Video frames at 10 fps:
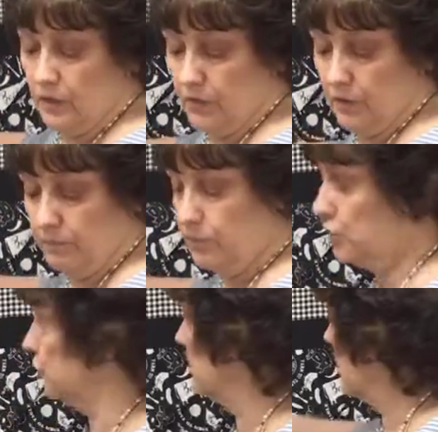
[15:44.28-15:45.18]
the
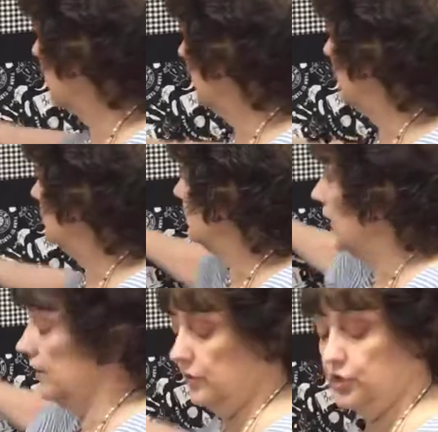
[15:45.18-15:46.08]
butcher market
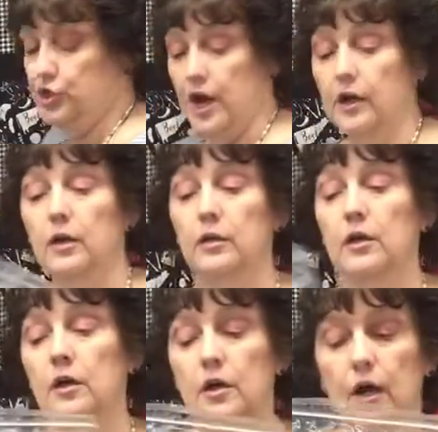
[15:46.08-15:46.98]
and the check.
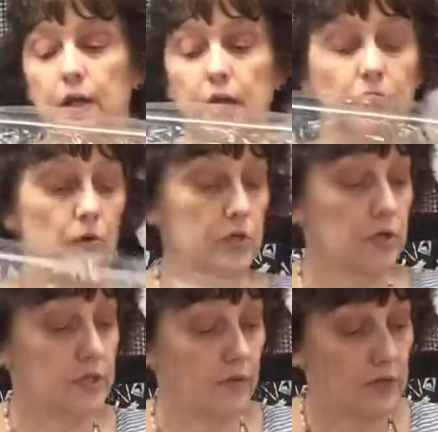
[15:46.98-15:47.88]
Again, those
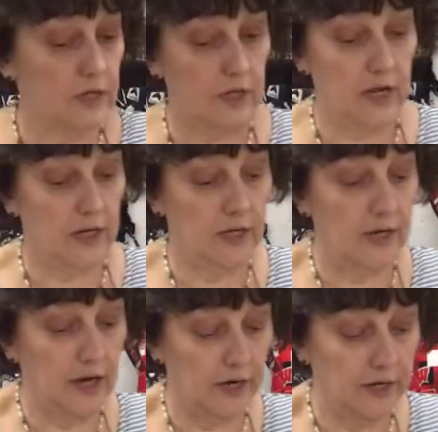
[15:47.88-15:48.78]
are
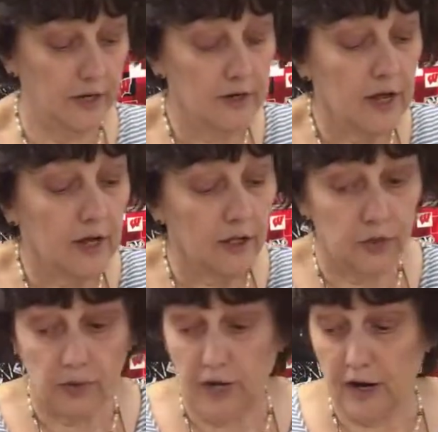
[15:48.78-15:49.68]
$17.99.
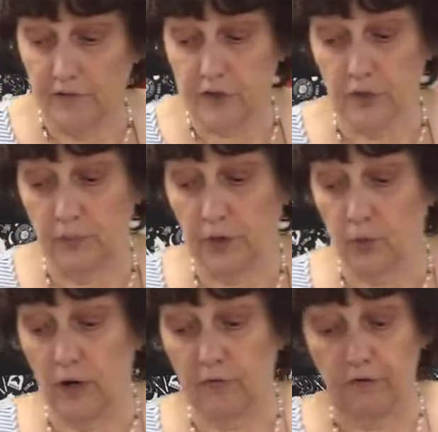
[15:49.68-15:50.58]
You can obviously
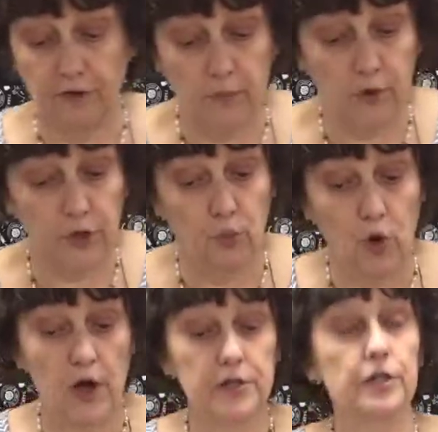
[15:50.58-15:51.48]
pick whatever fabric you
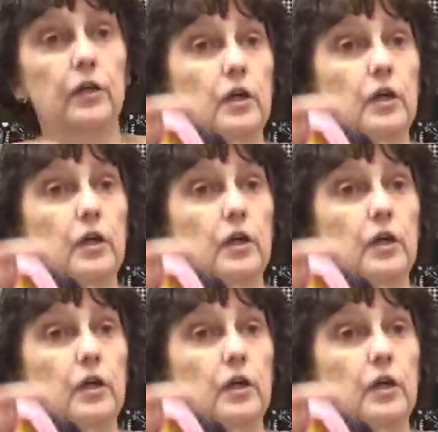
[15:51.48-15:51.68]
want.